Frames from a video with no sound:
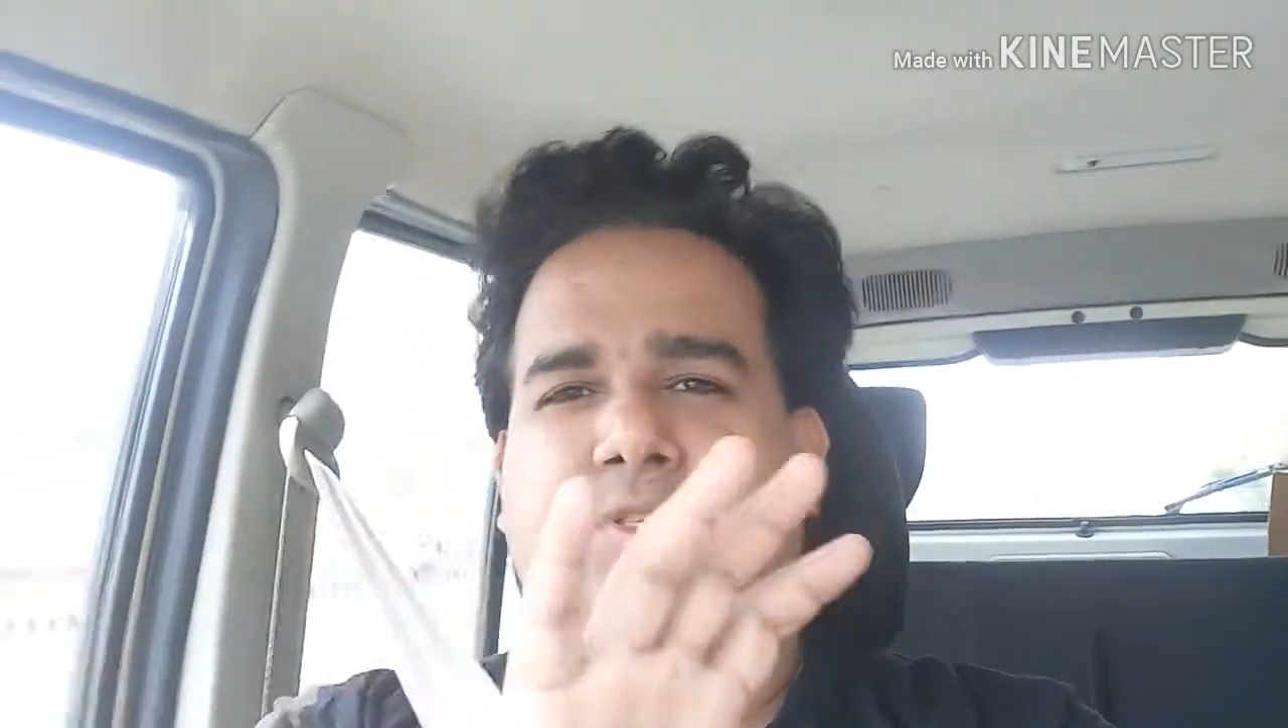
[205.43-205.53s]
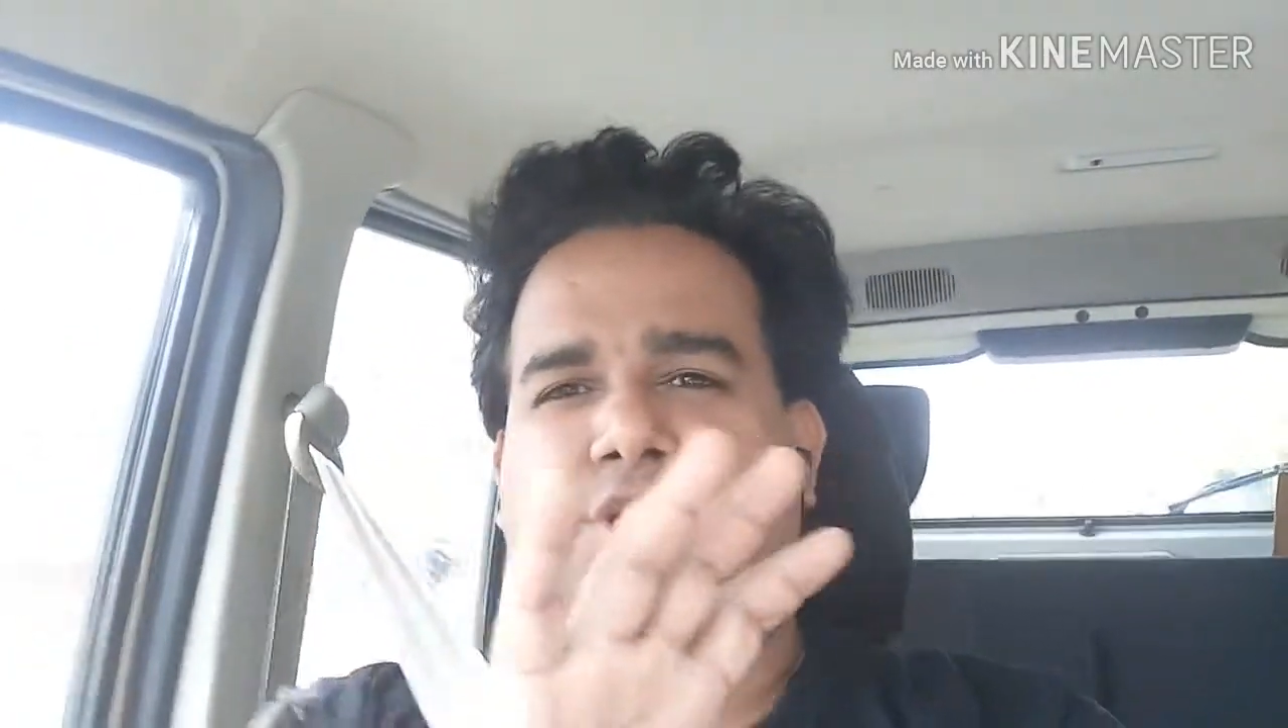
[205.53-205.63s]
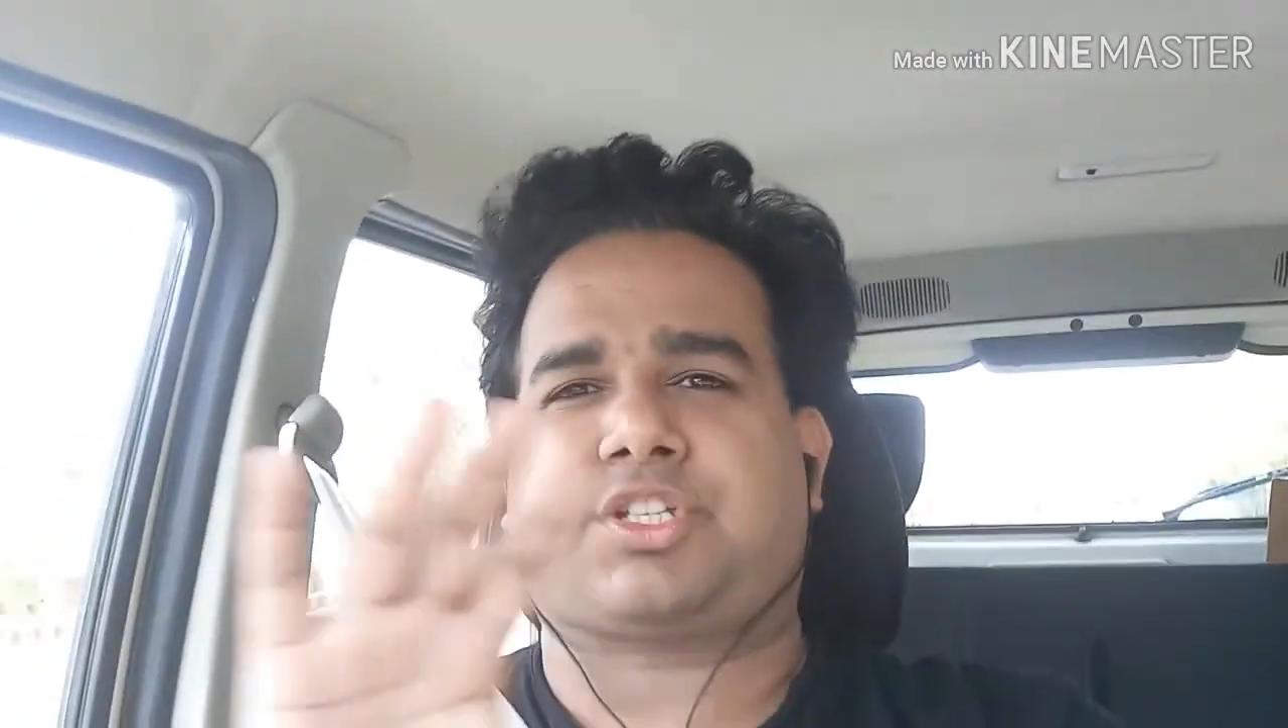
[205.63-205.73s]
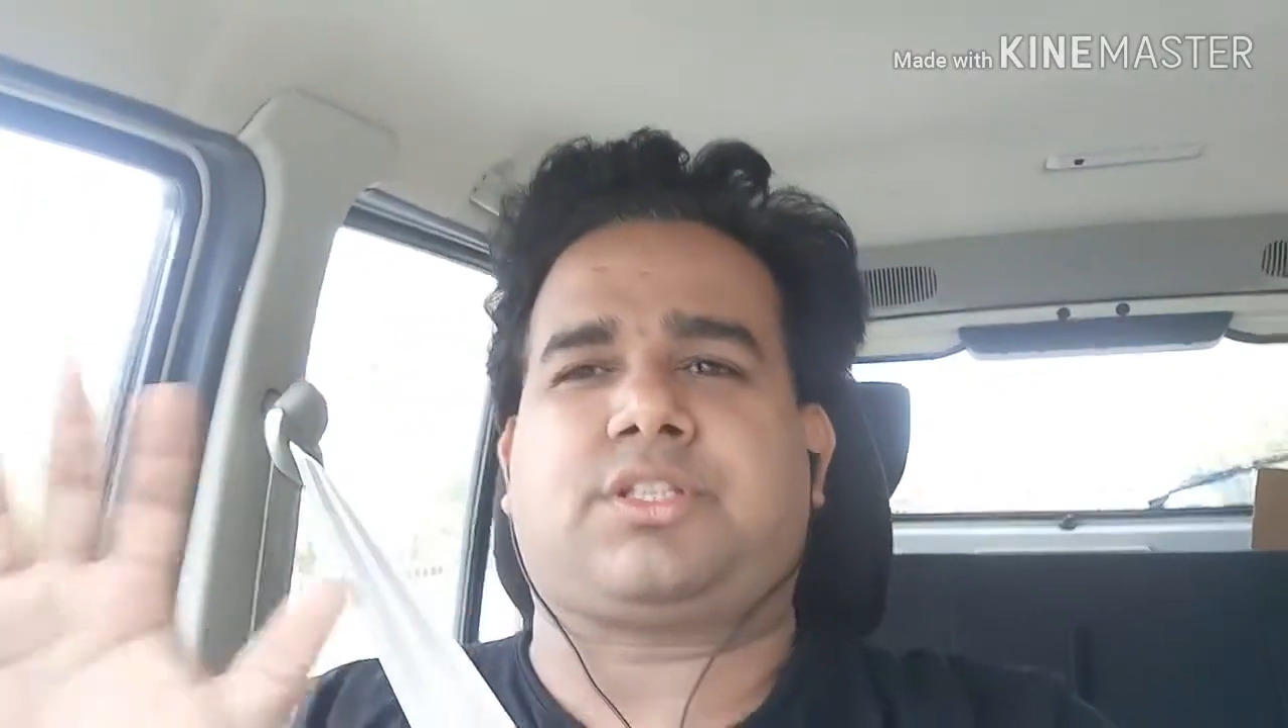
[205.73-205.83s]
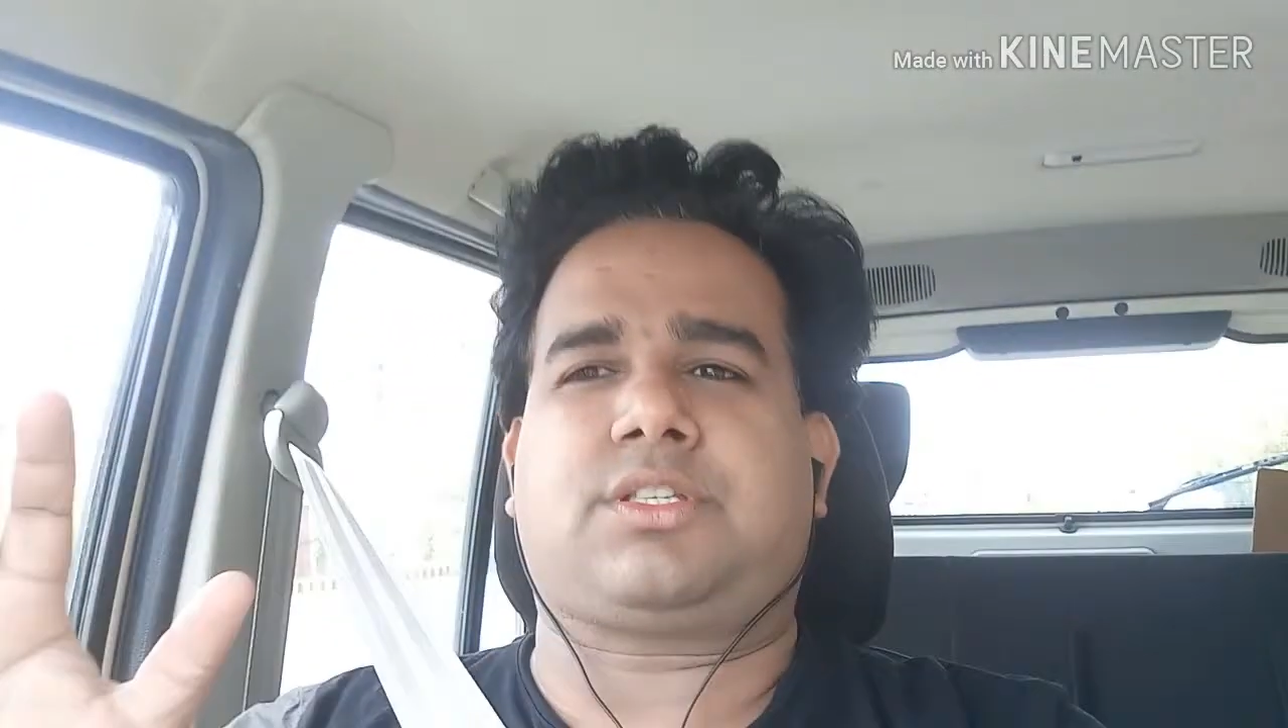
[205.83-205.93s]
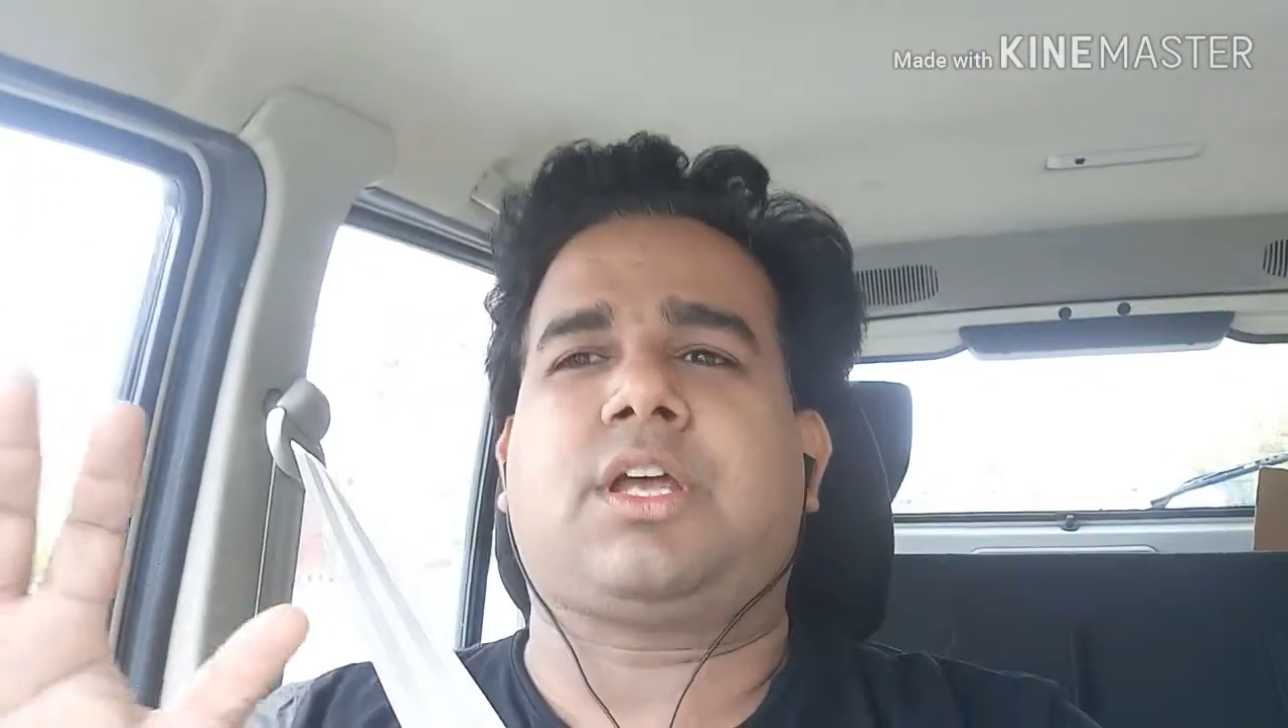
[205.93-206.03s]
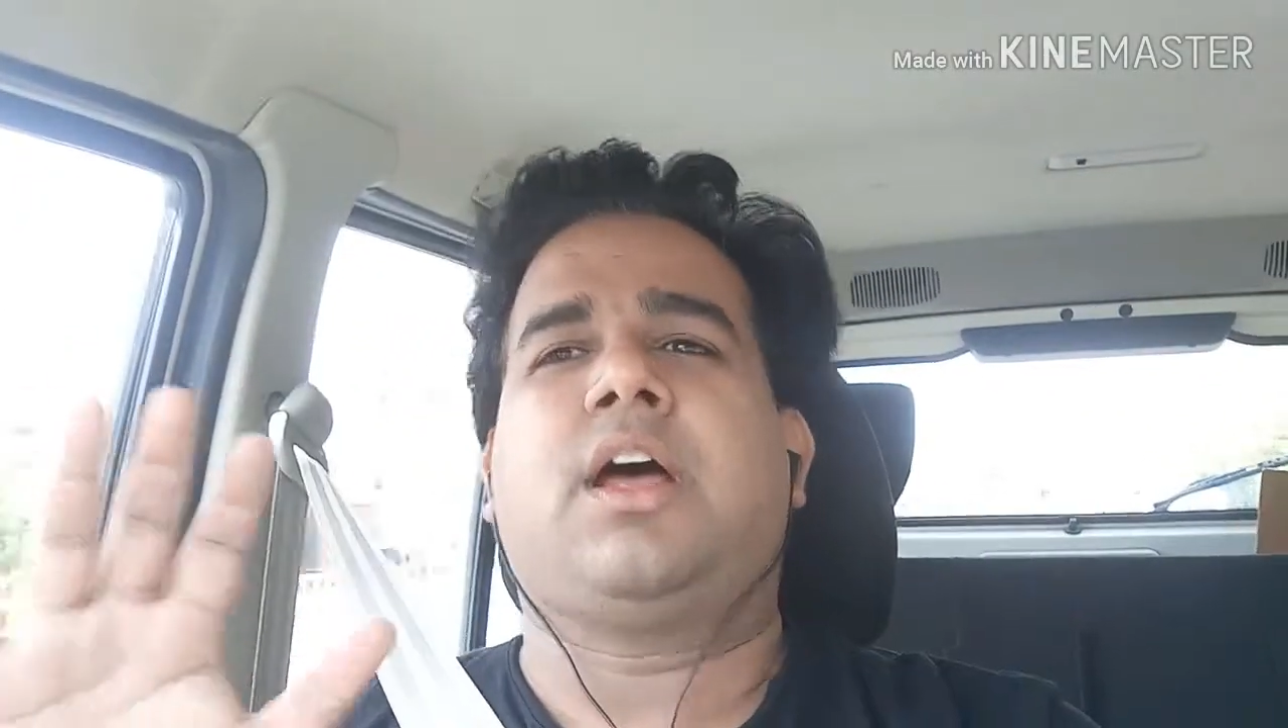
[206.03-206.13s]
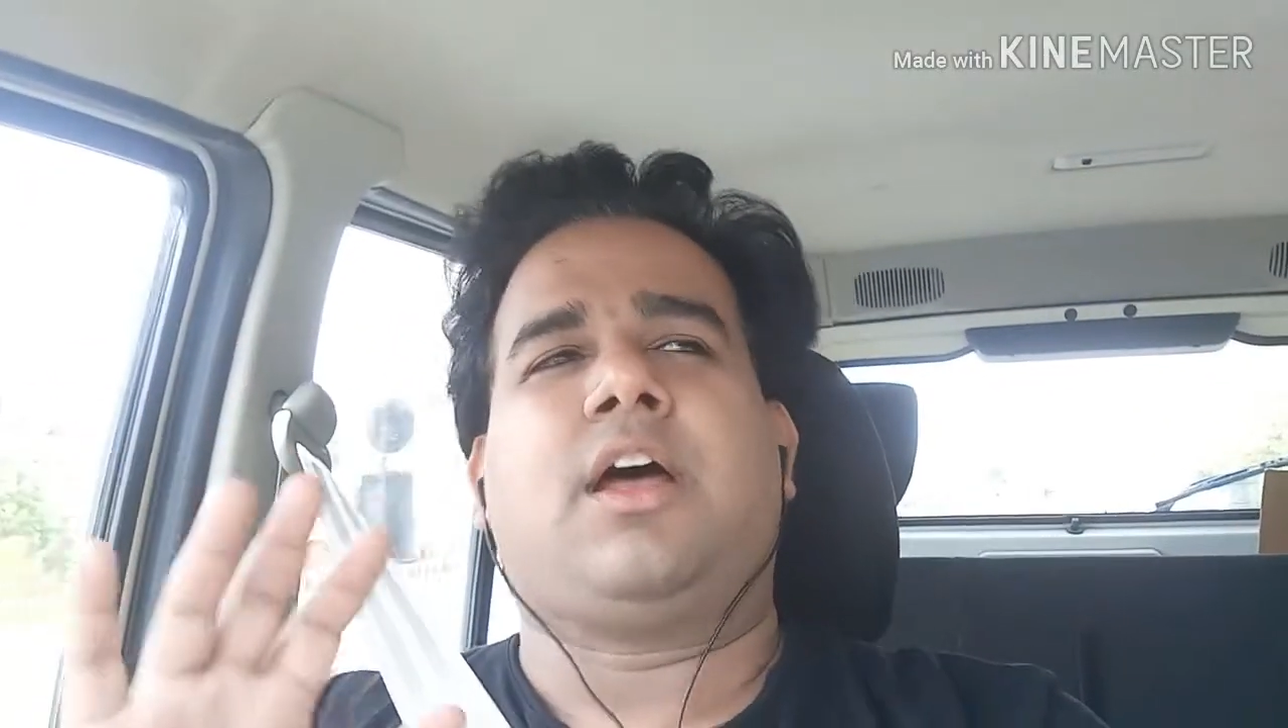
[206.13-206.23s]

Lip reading: positions